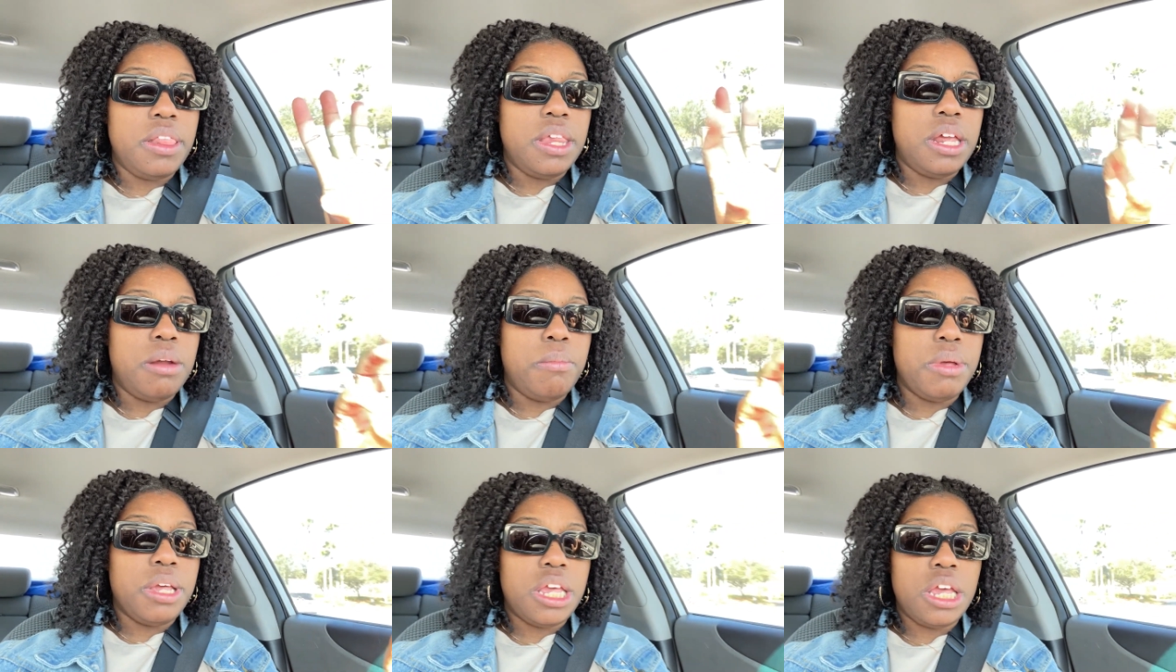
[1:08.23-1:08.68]
then
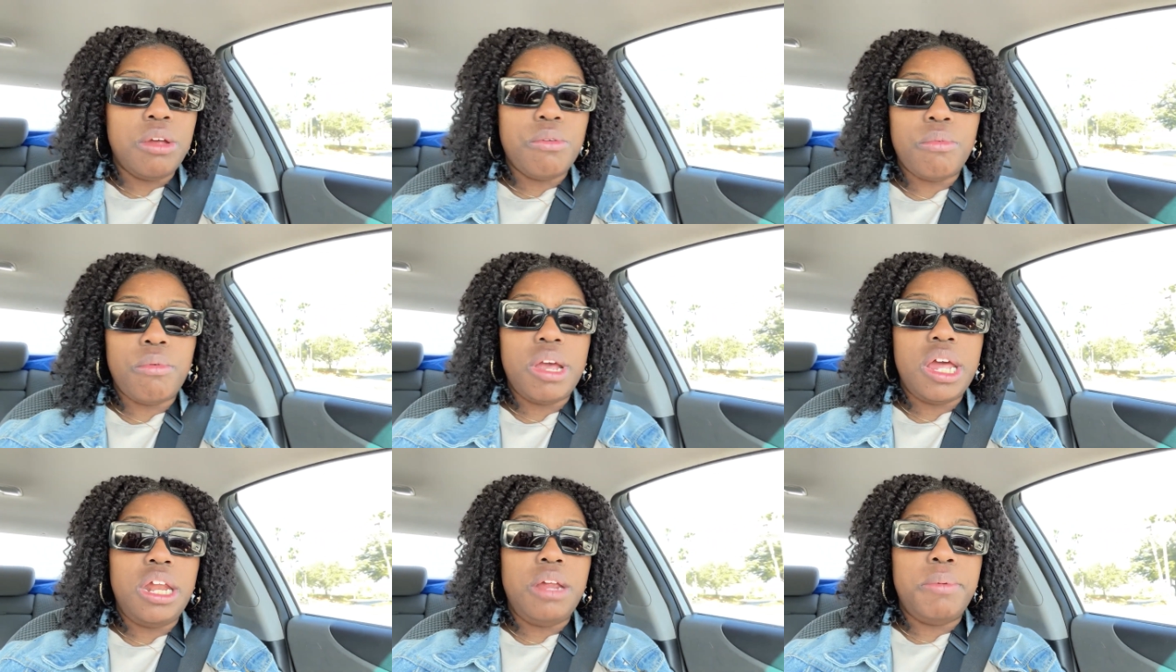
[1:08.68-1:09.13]
I'm gonna get
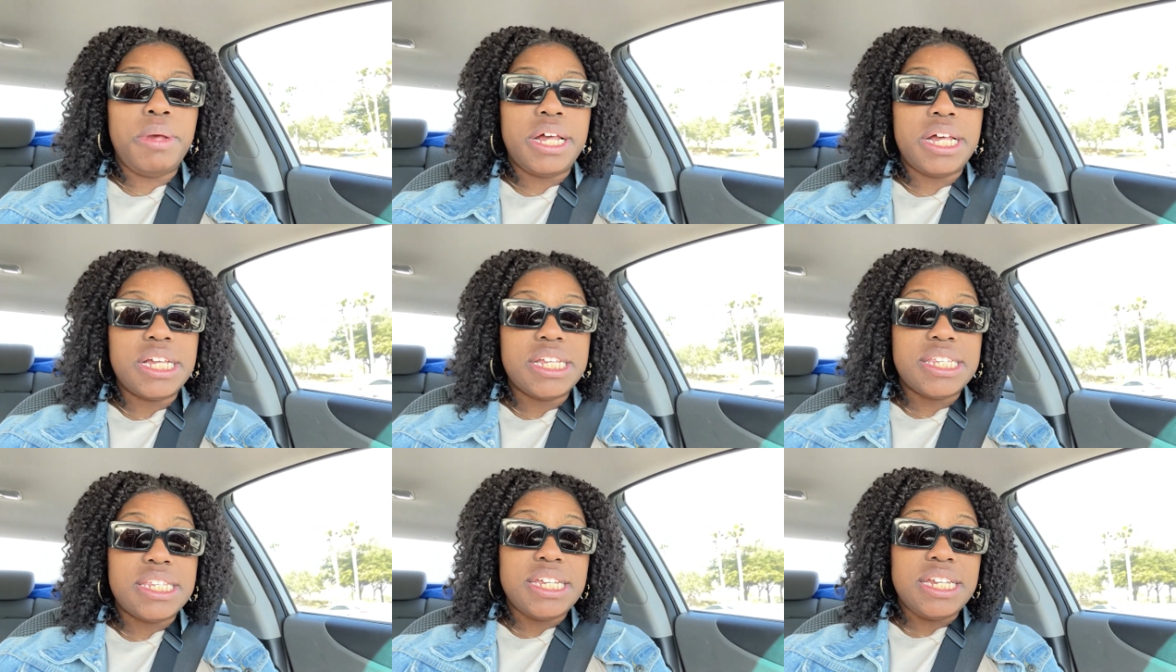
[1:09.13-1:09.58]
ready
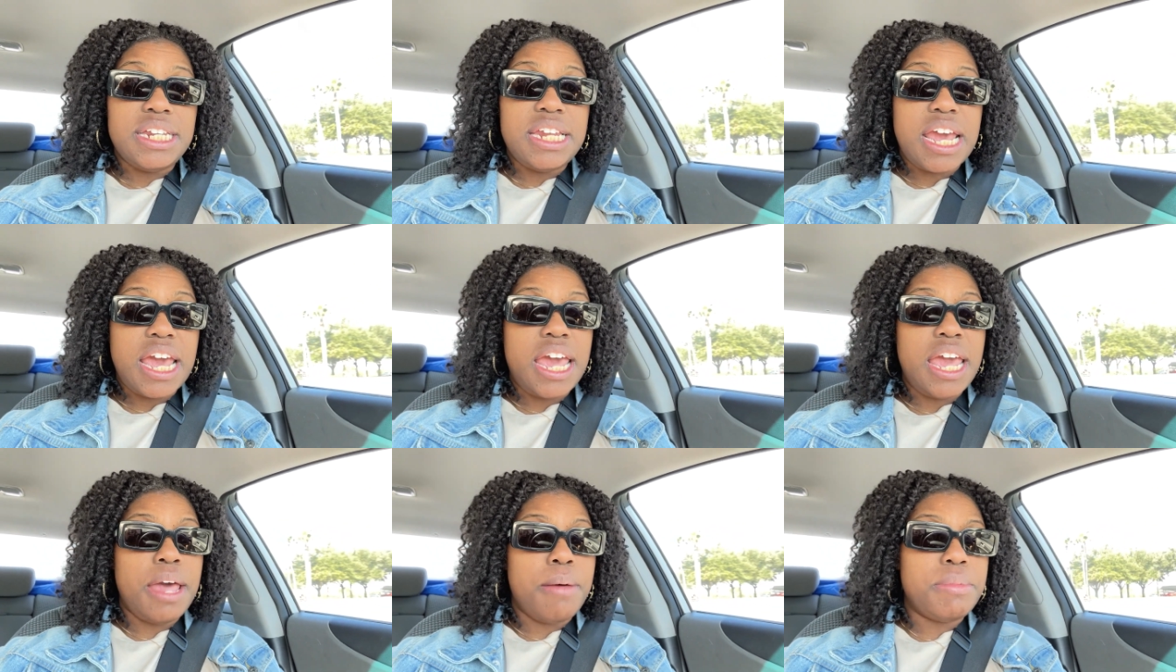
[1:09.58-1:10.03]
because
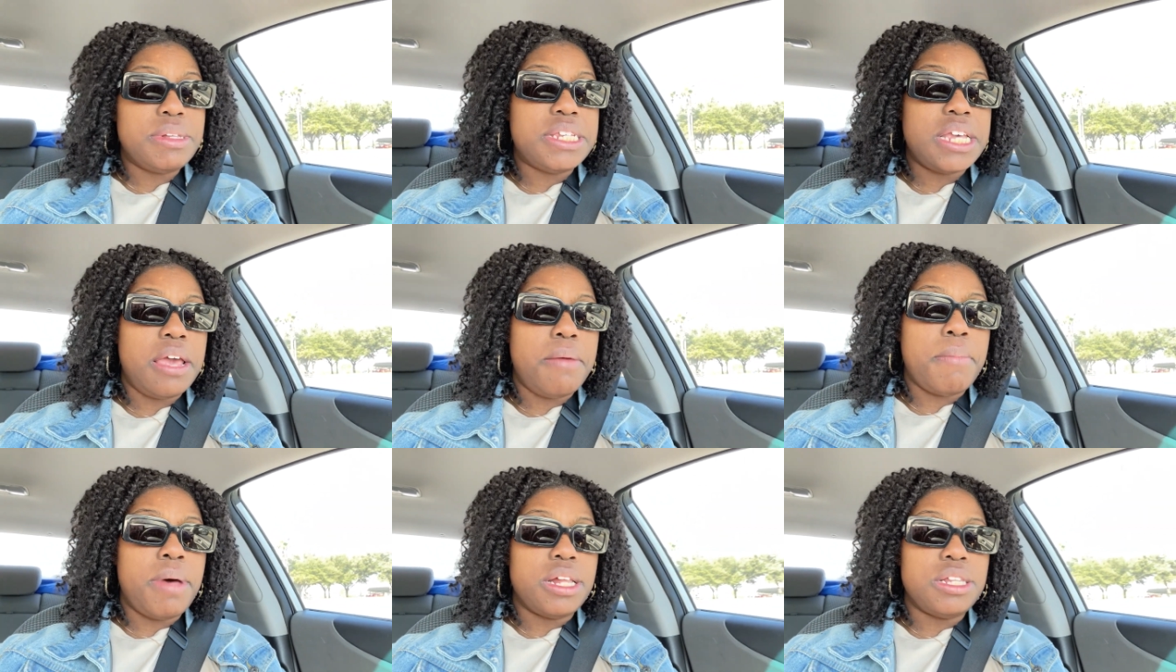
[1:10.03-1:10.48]
today I'm gonna
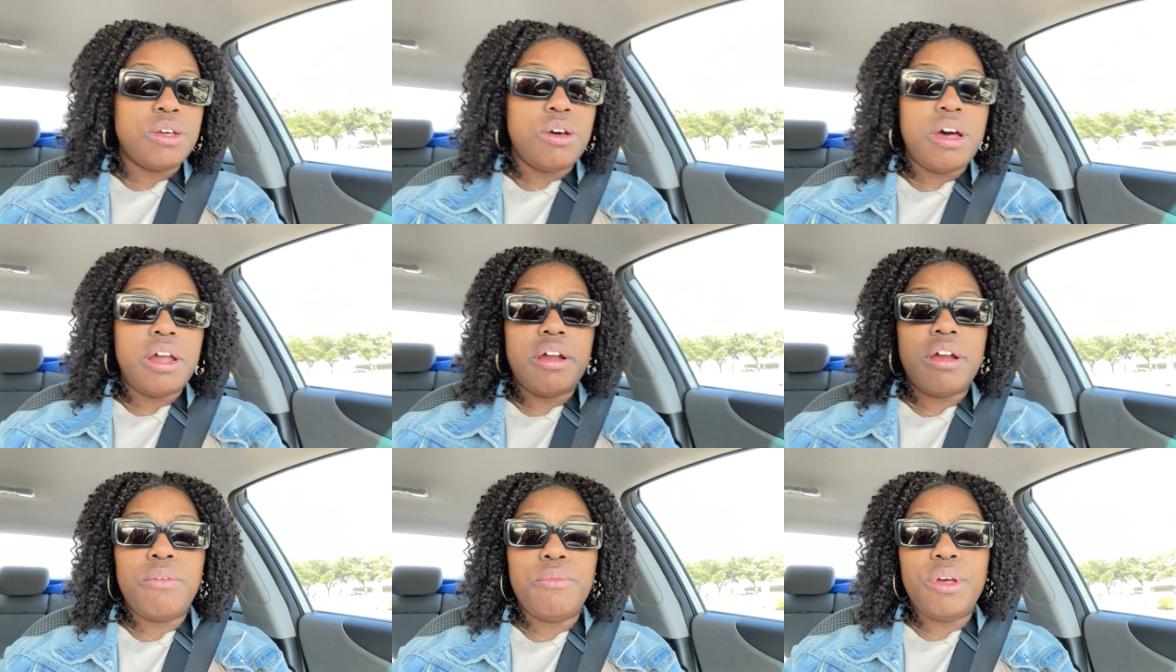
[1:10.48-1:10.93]
take my
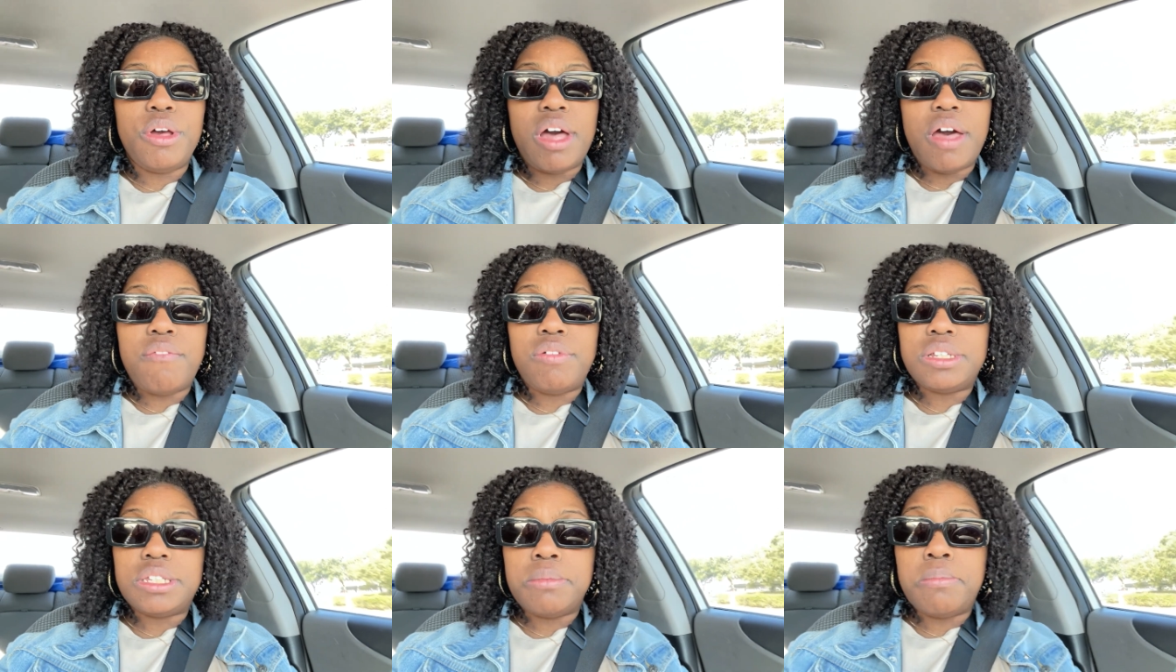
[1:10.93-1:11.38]
daughter and we're gonna
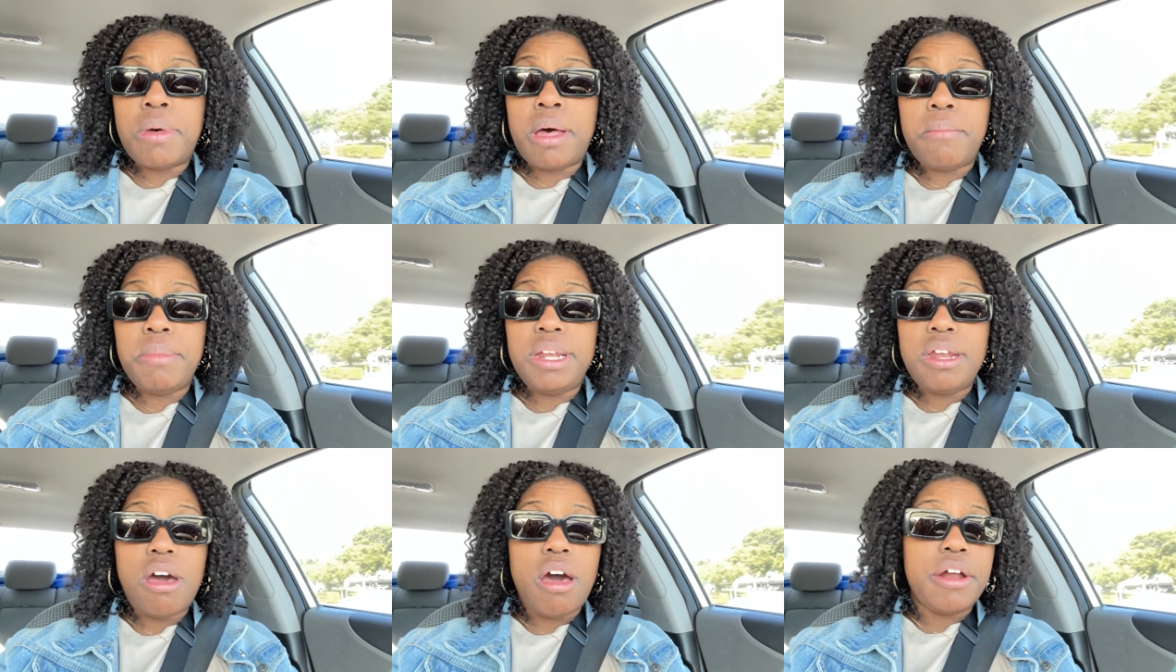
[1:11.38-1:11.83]
have some
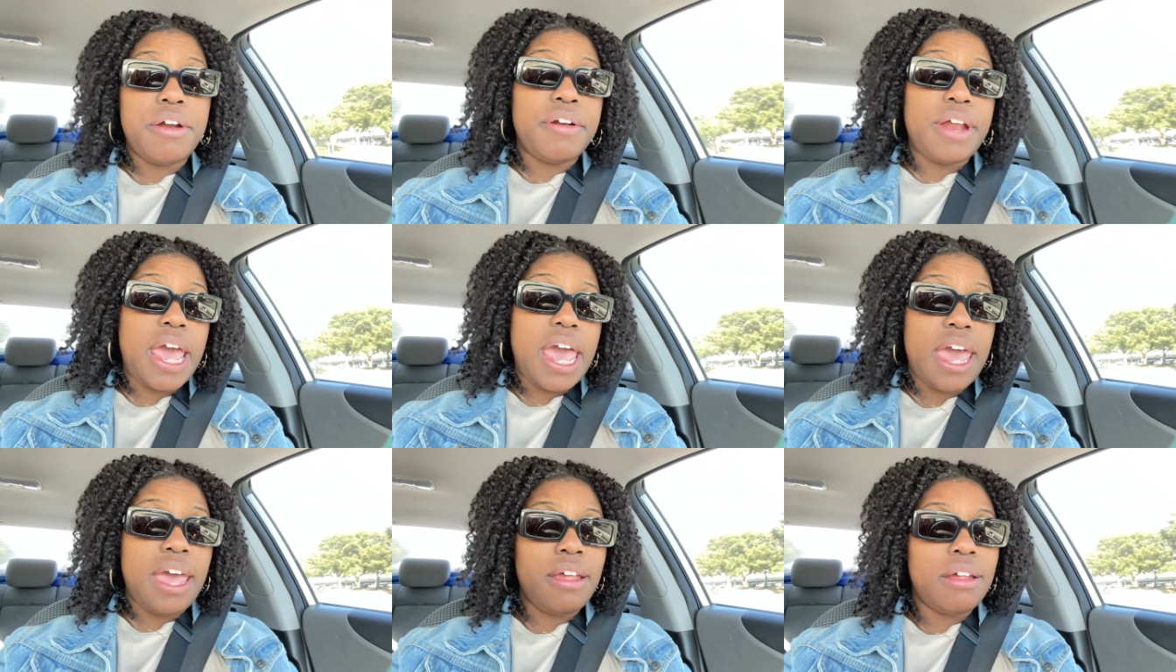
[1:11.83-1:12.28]
mommy daughter
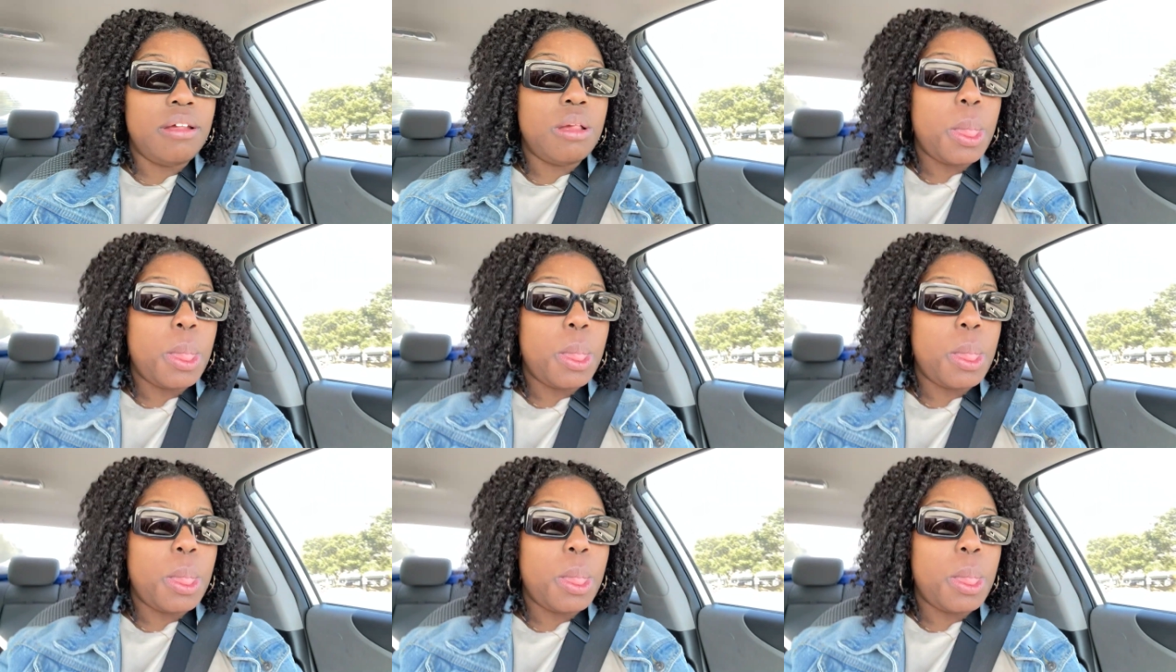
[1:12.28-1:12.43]
day.